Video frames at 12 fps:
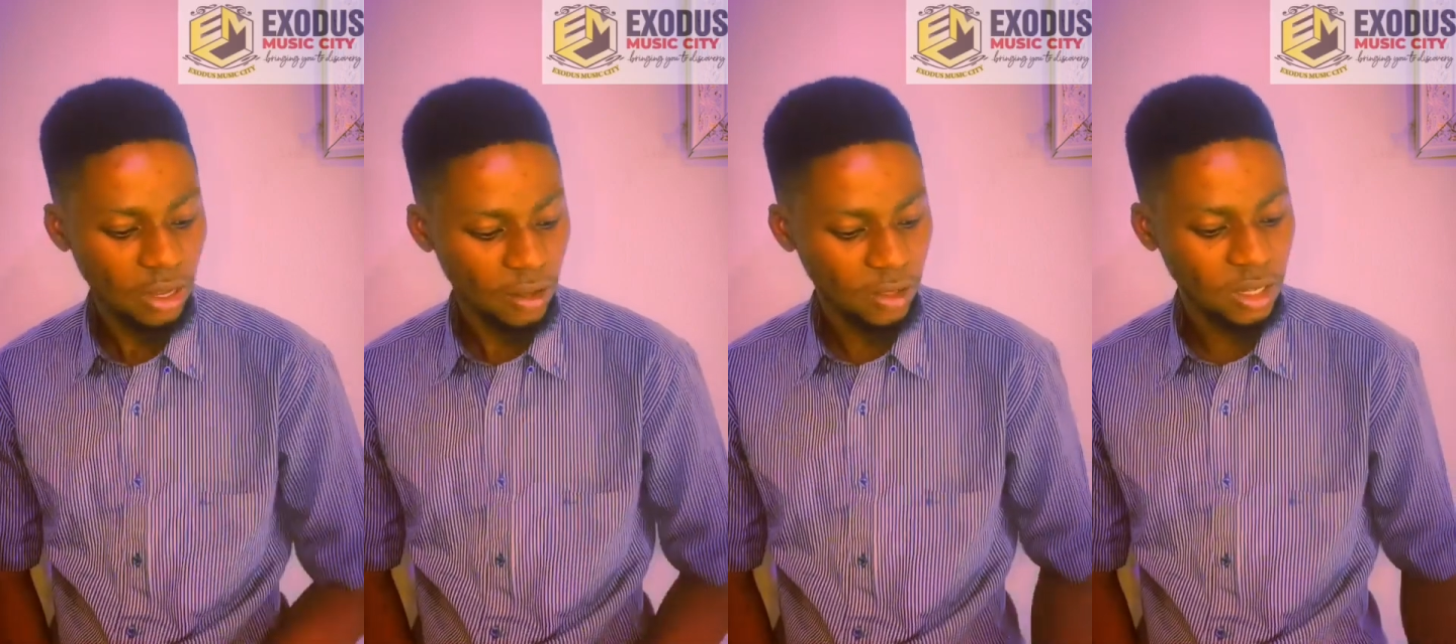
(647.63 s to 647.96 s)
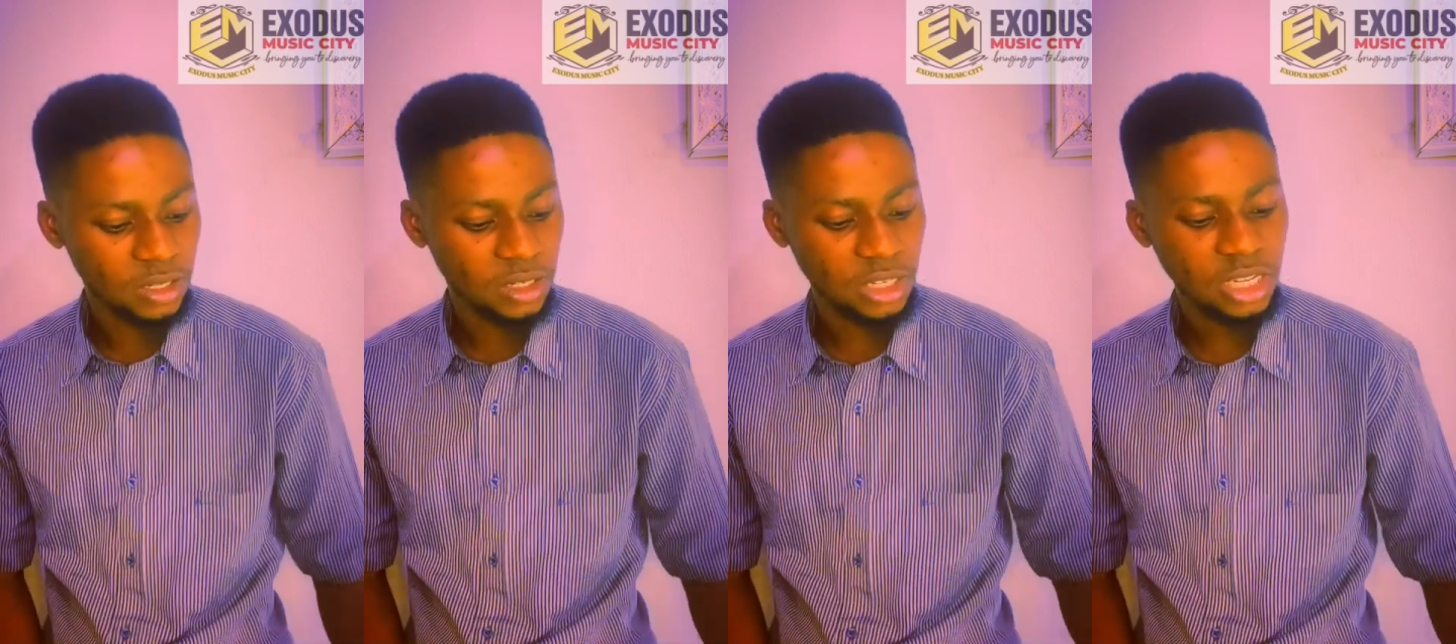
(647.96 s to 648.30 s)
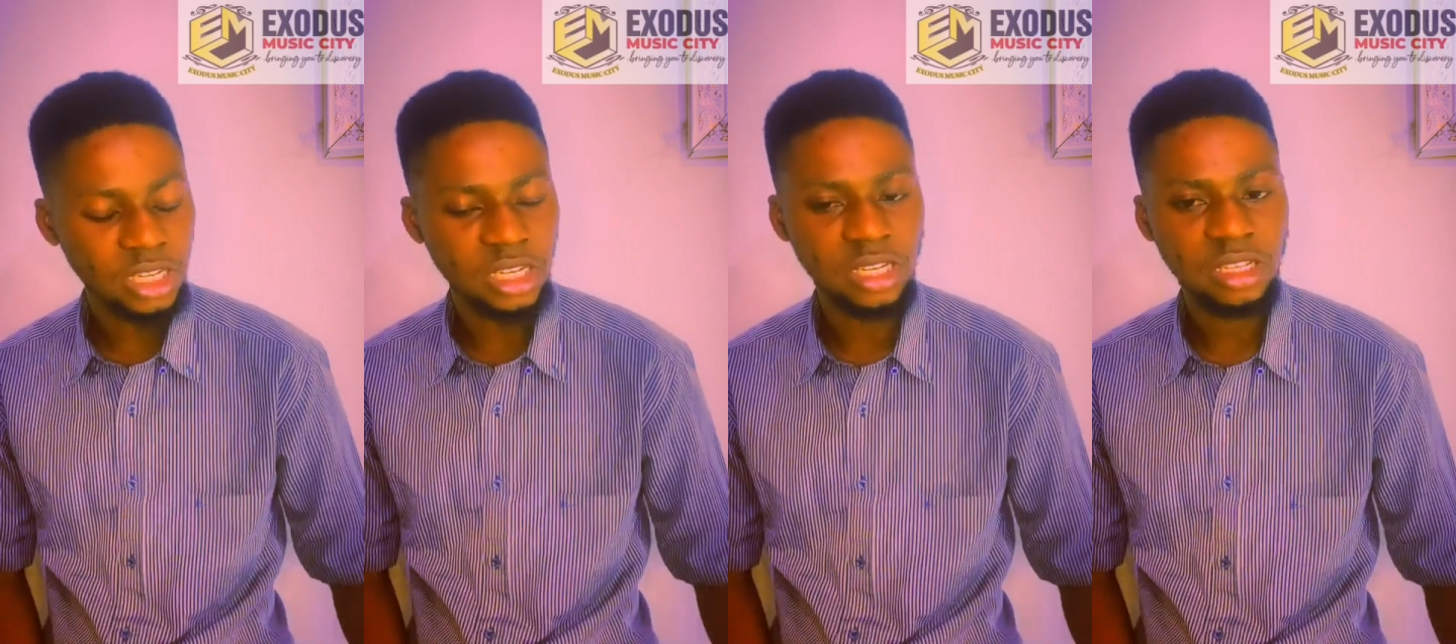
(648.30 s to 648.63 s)
the
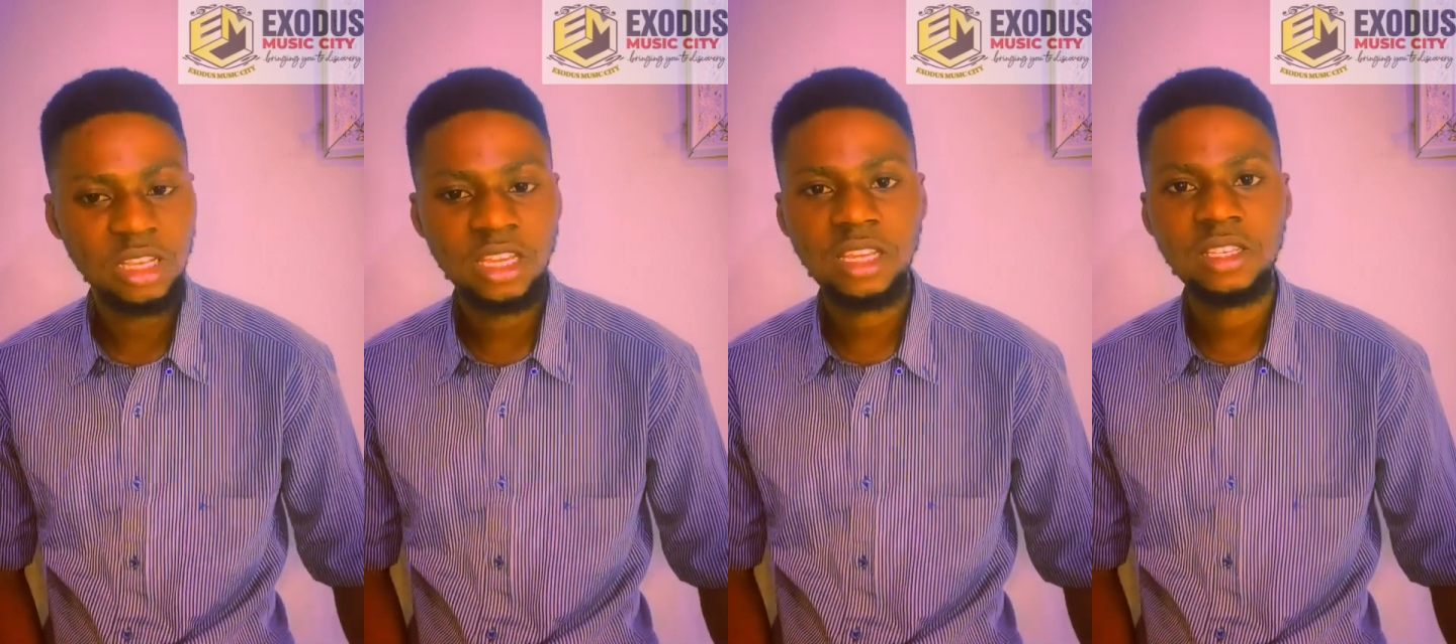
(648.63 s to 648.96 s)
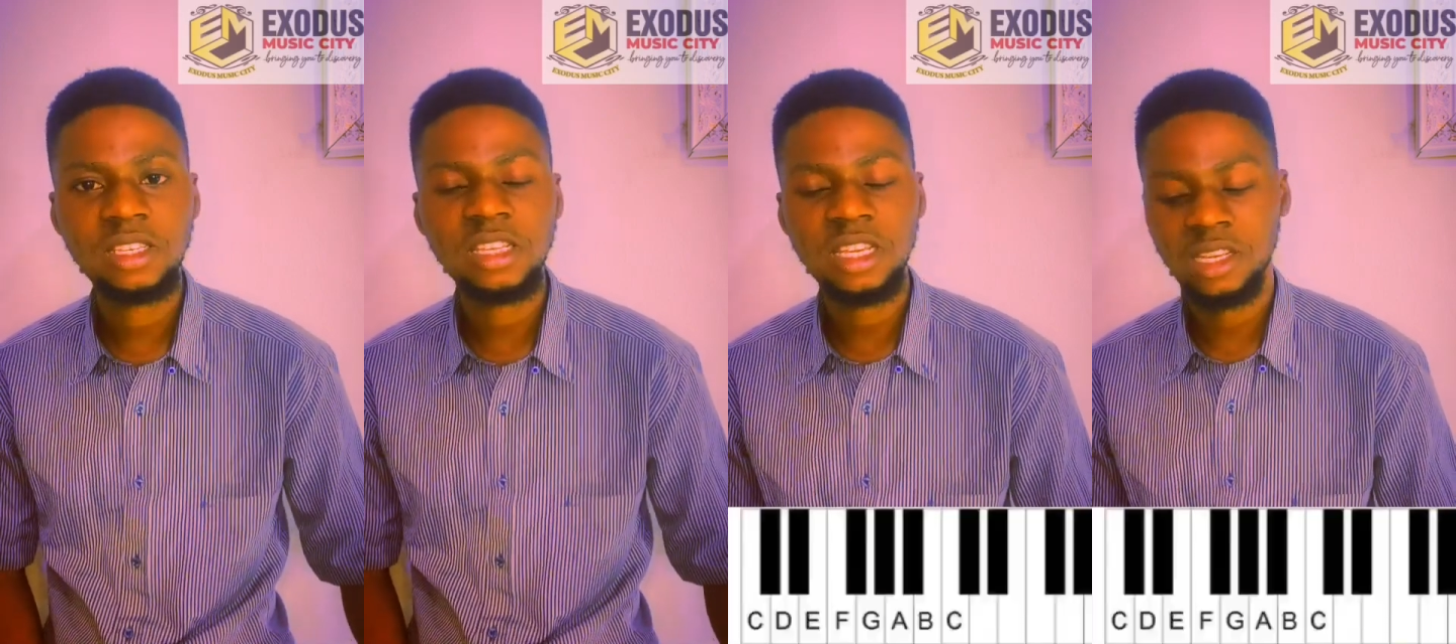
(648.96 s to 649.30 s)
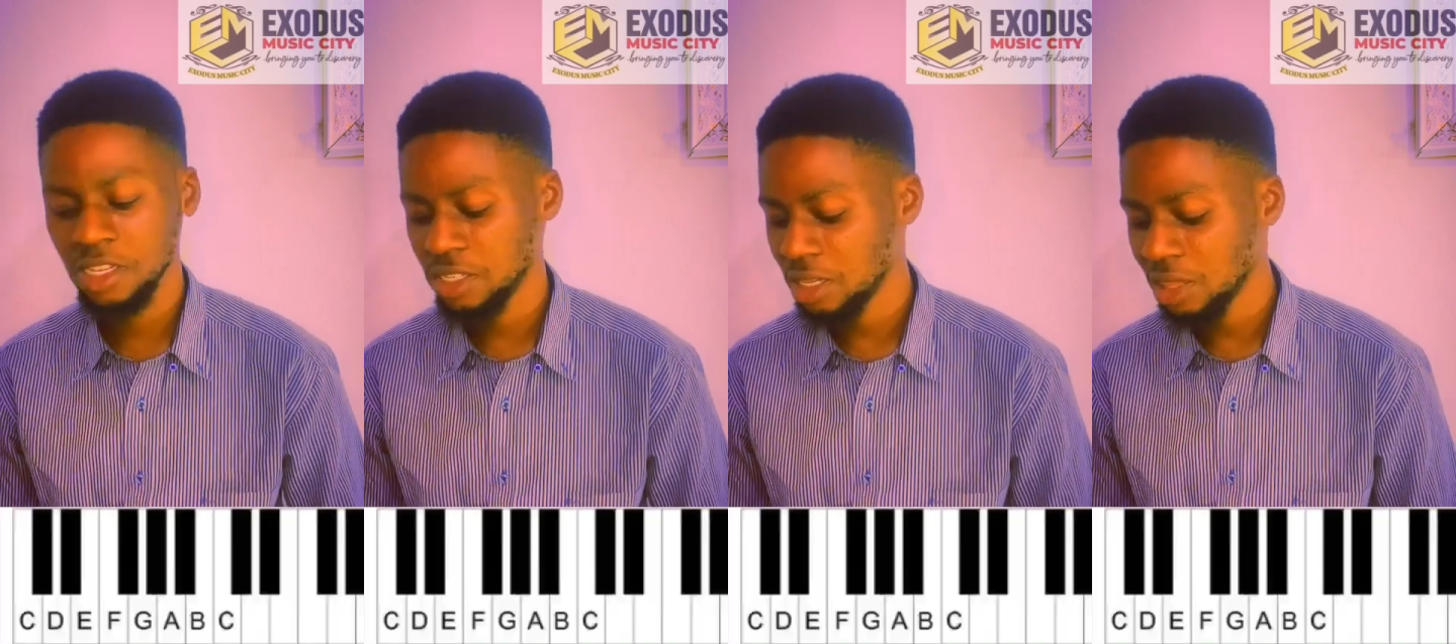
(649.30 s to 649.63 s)
key C
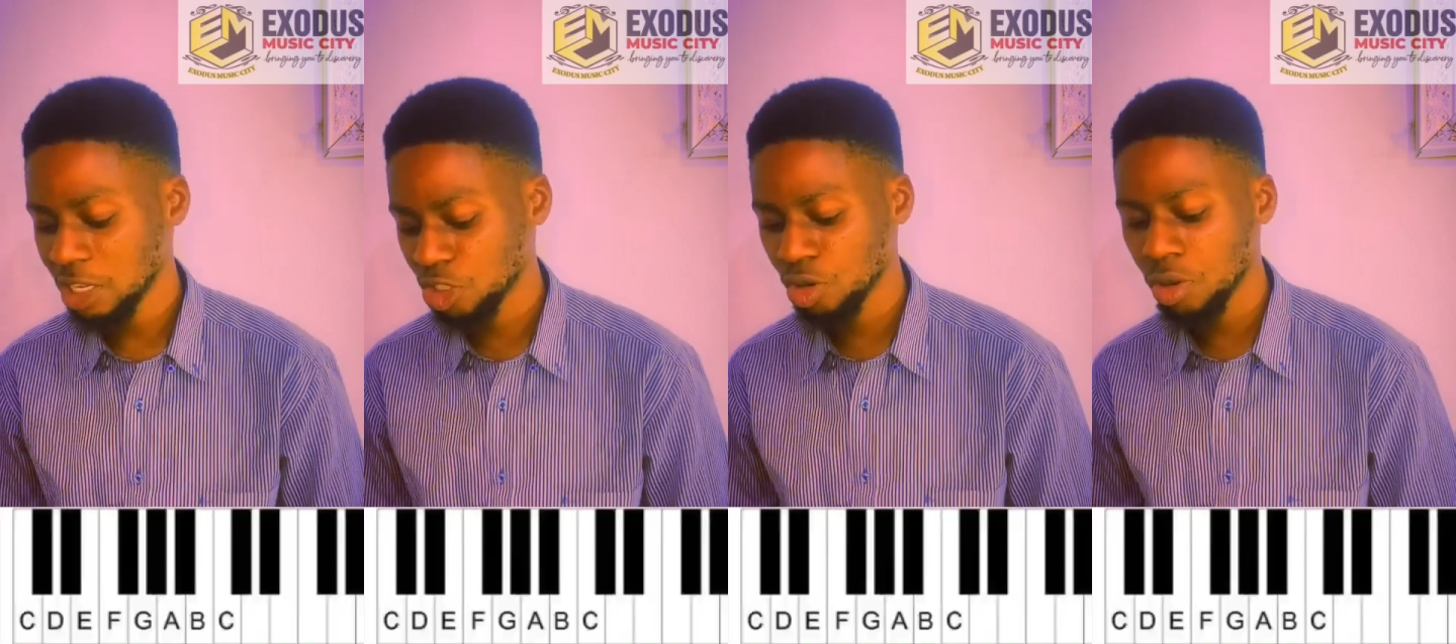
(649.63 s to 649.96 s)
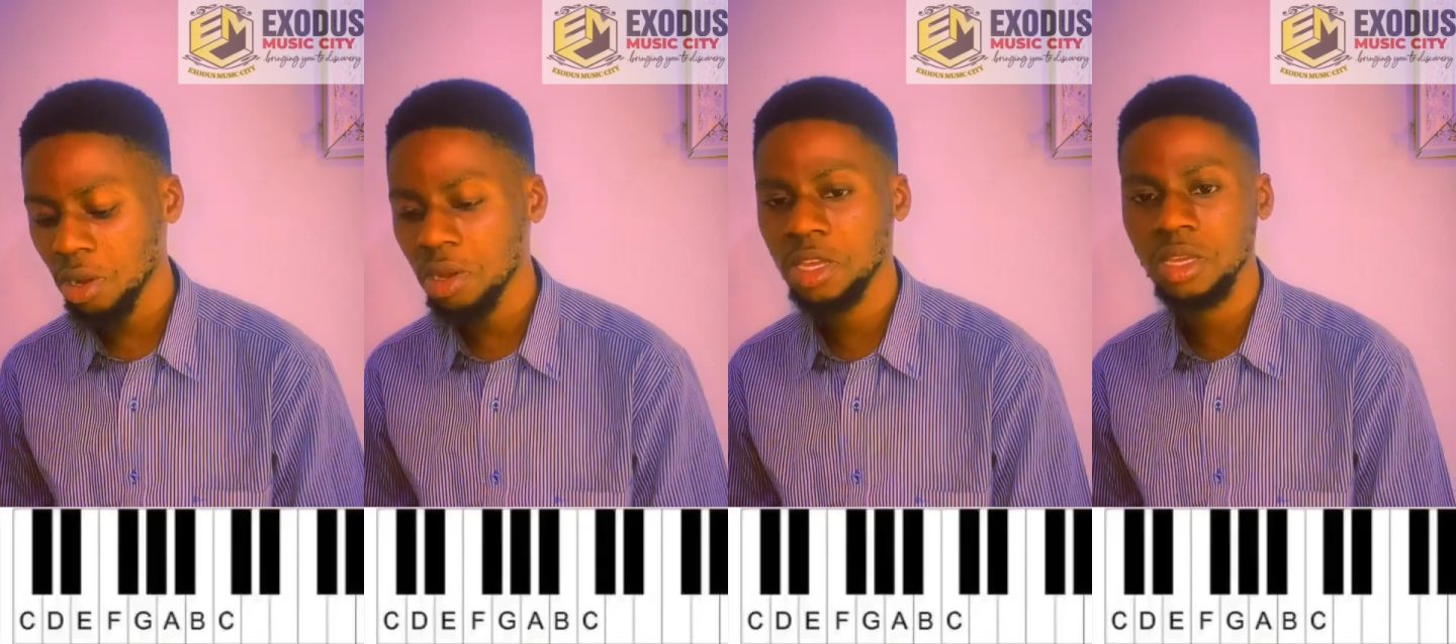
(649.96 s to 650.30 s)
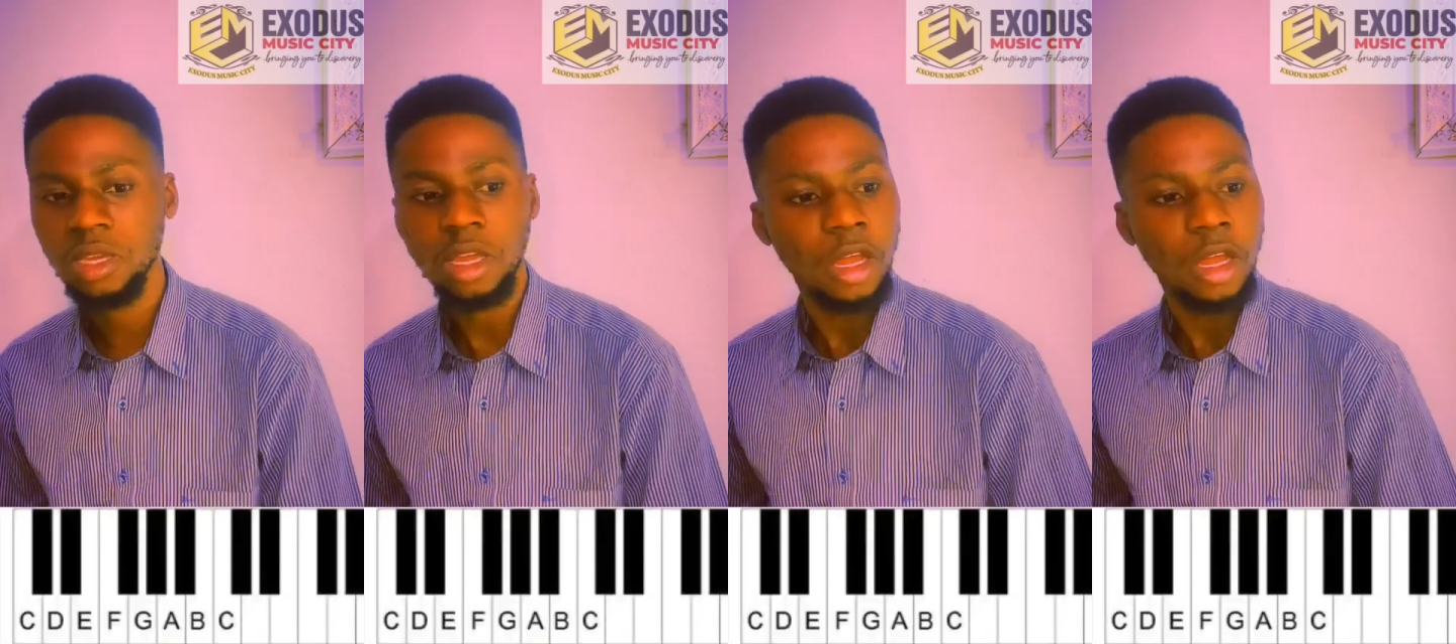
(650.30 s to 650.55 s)
is a natural key